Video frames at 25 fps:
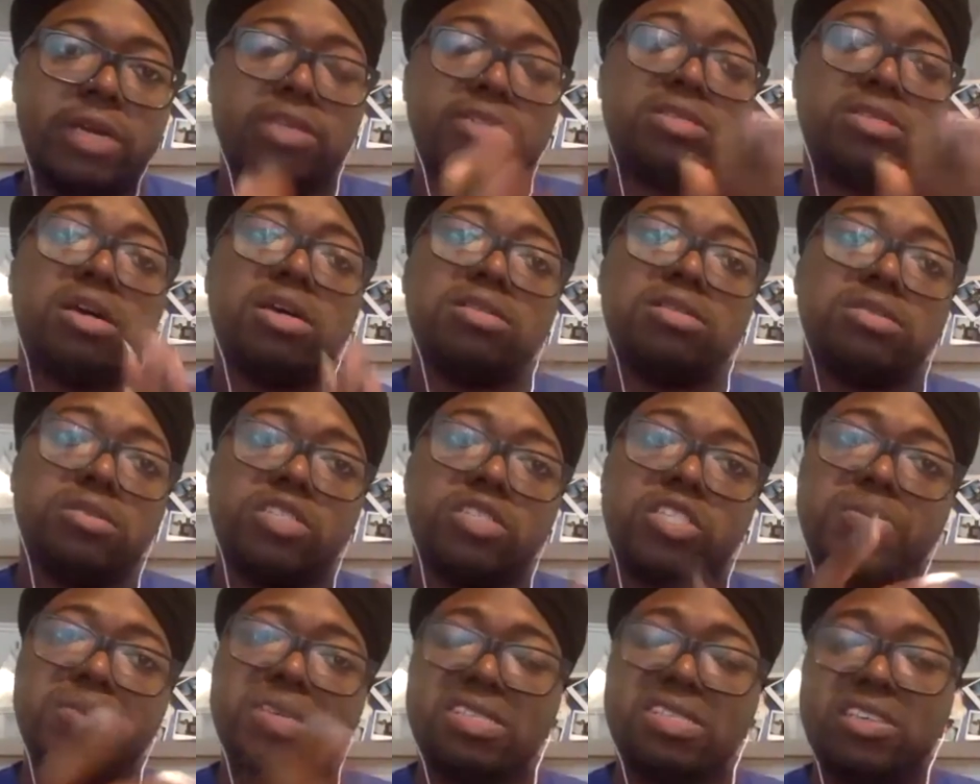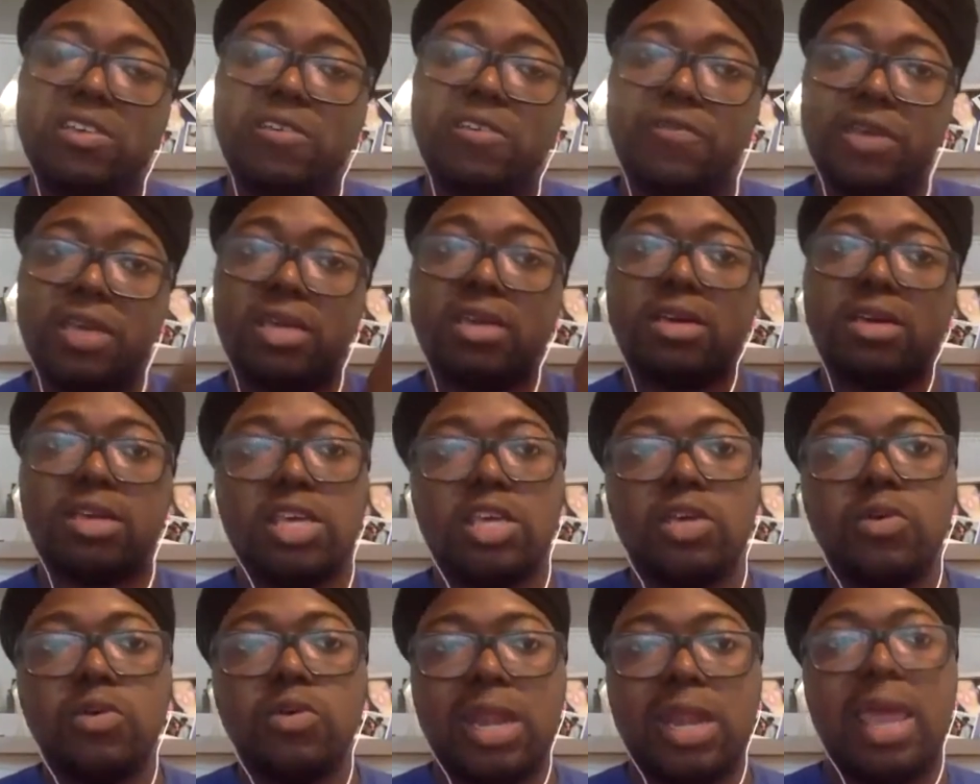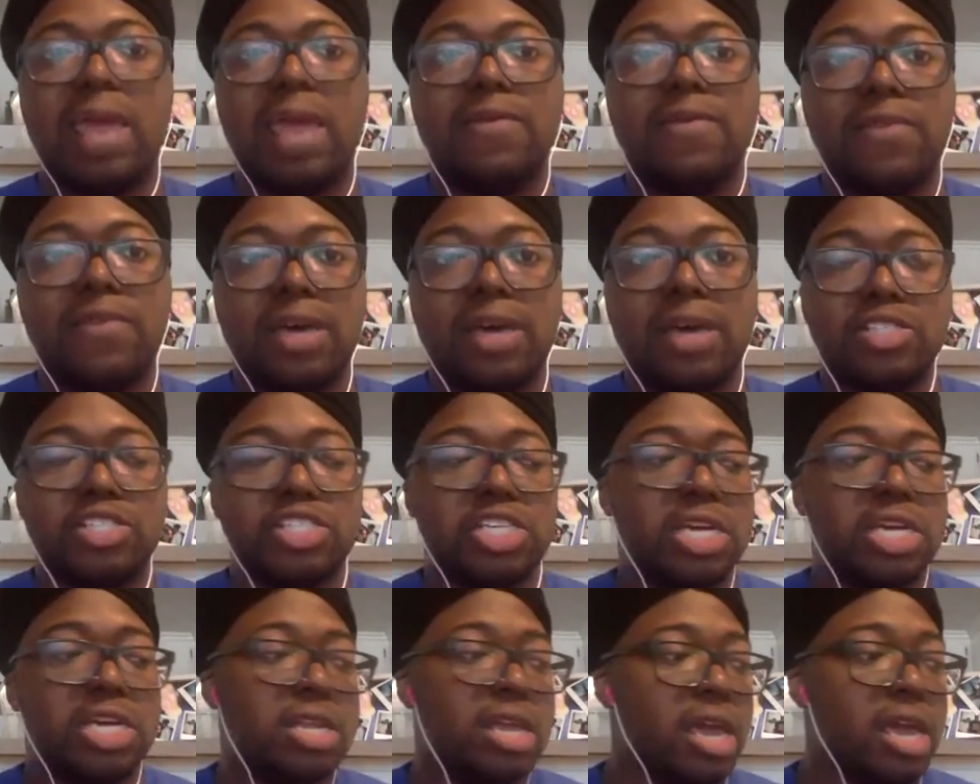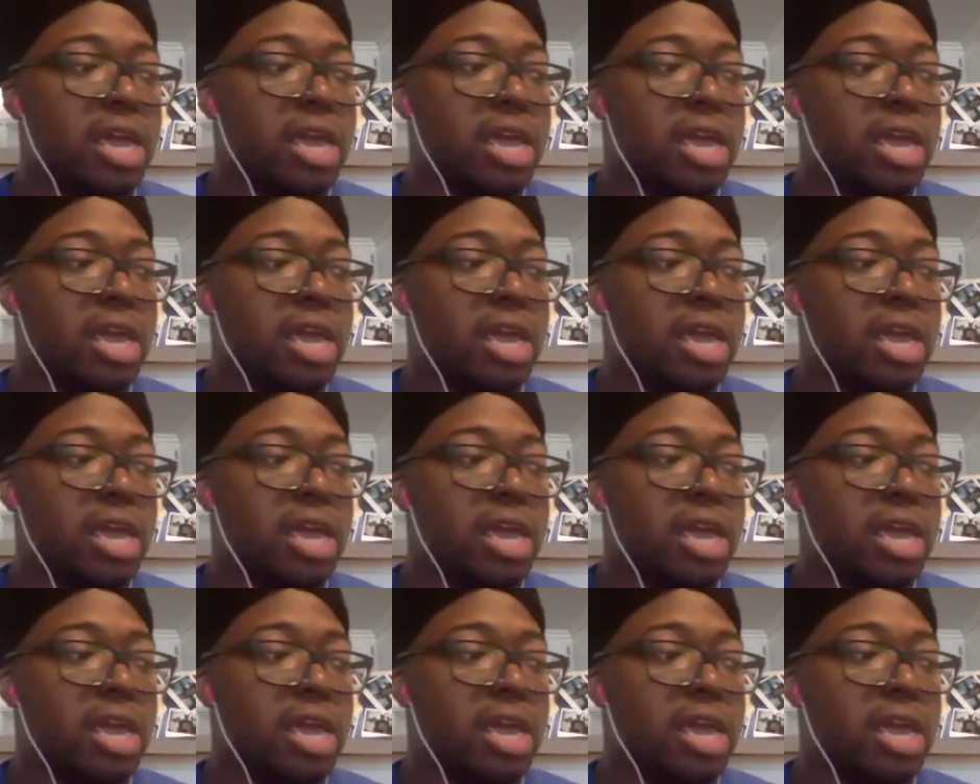There's also a specific Q&A function